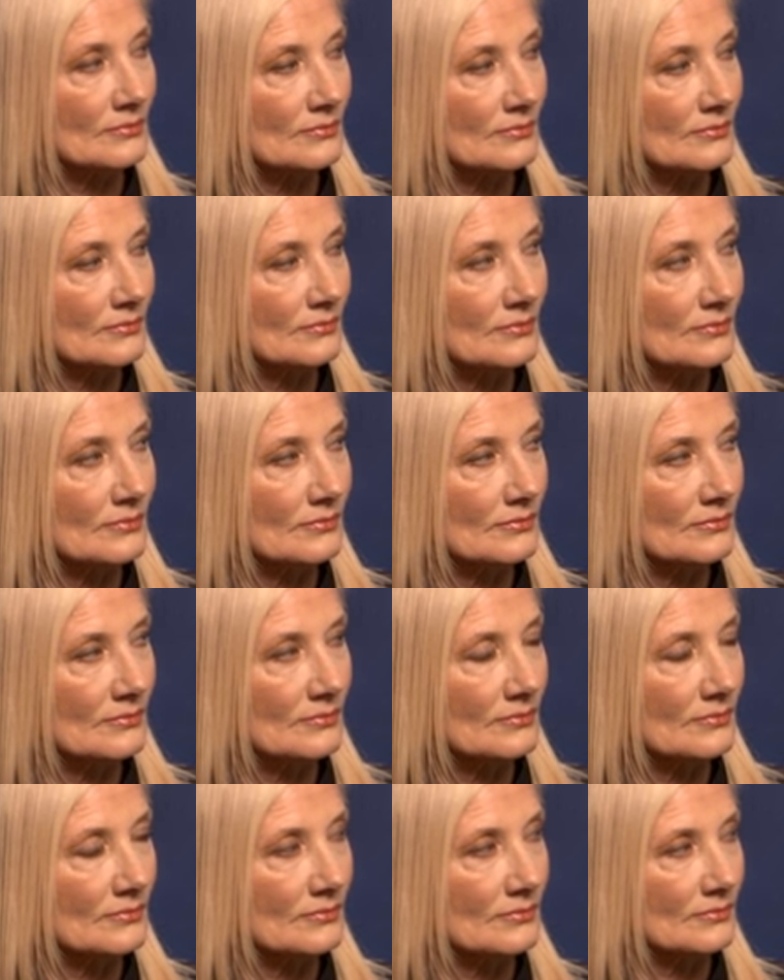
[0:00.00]

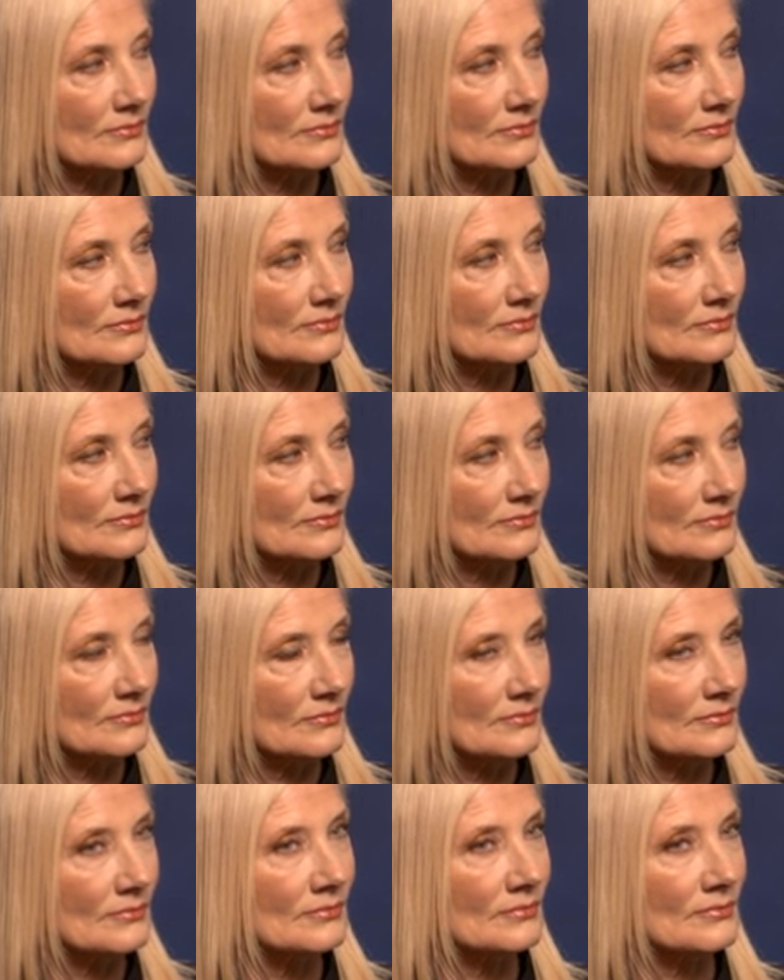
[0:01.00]

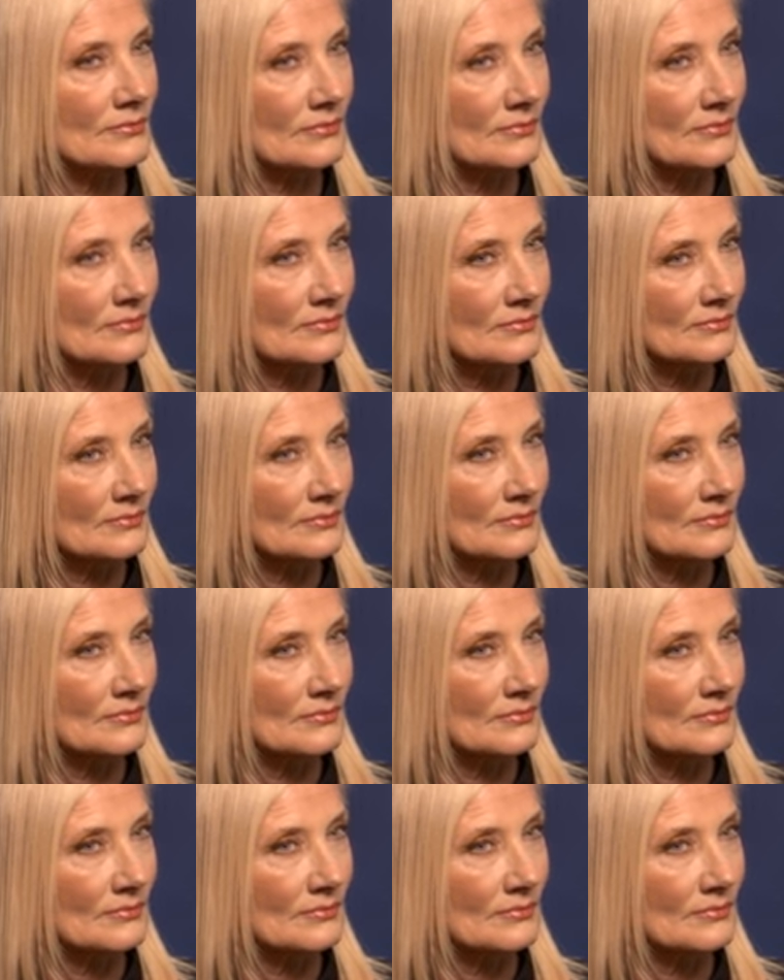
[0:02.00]
(silent)